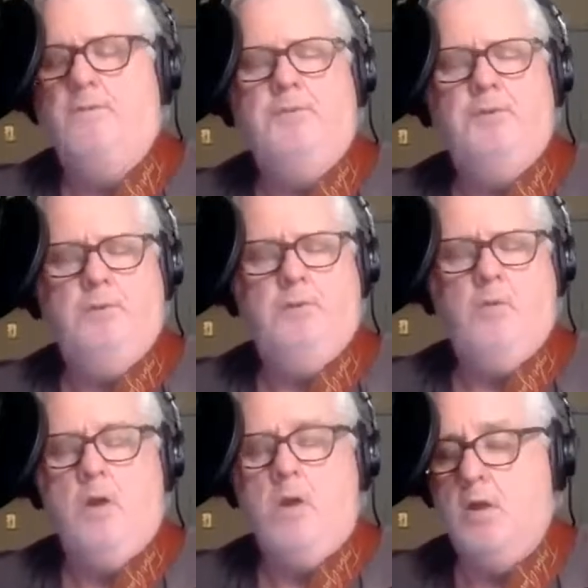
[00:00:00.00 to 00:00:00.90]
of
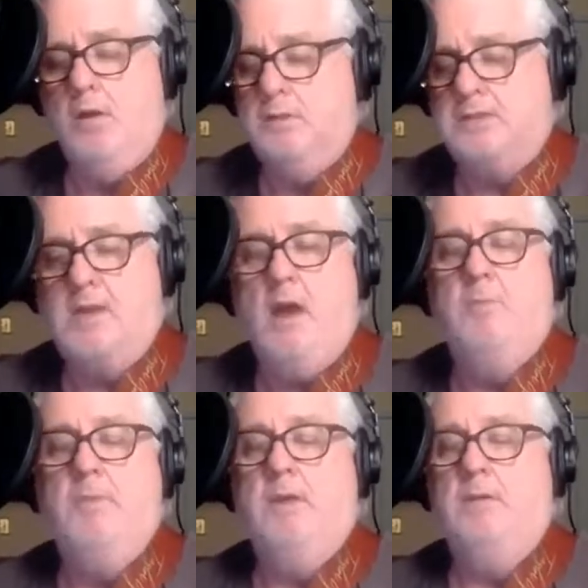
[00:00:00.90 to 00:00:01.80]
new
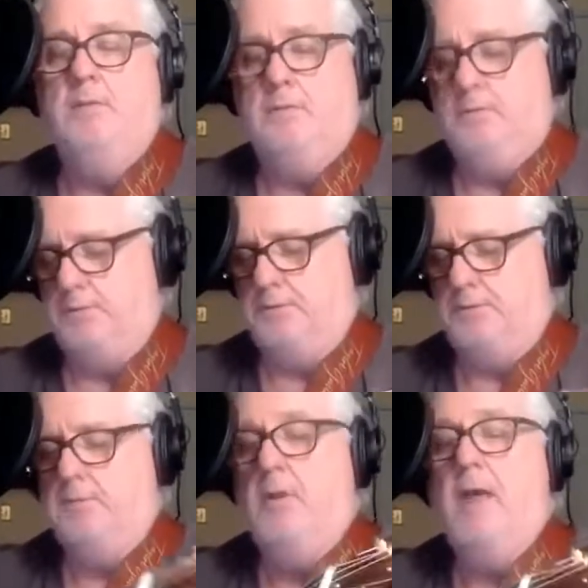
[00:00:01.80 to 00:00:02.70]
worlds coming
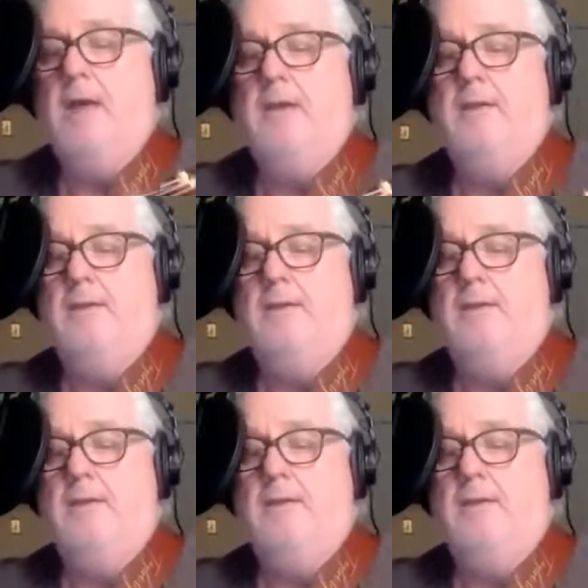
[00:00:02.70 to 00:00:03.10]
to life.